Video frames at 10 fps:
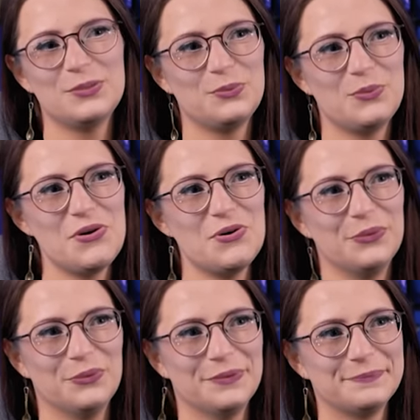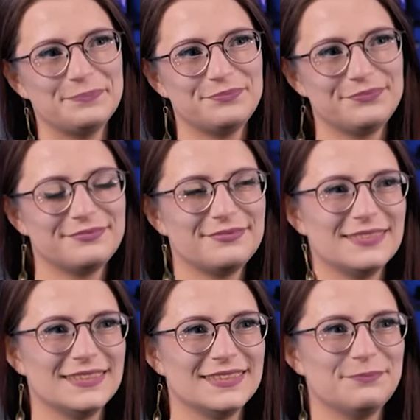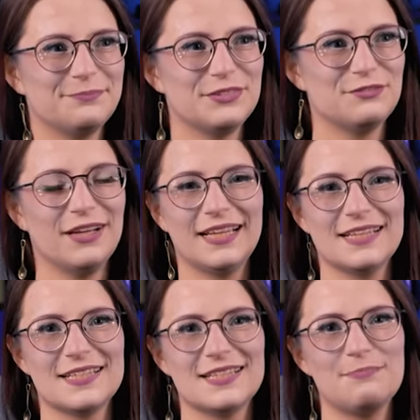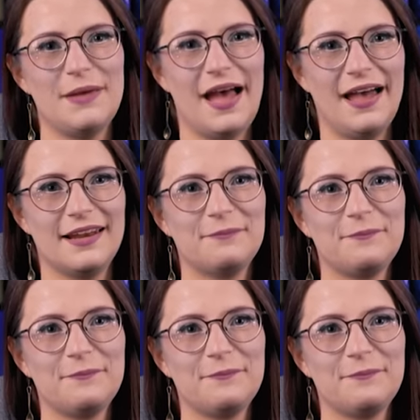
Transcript: Woo. It's funny because it's bad.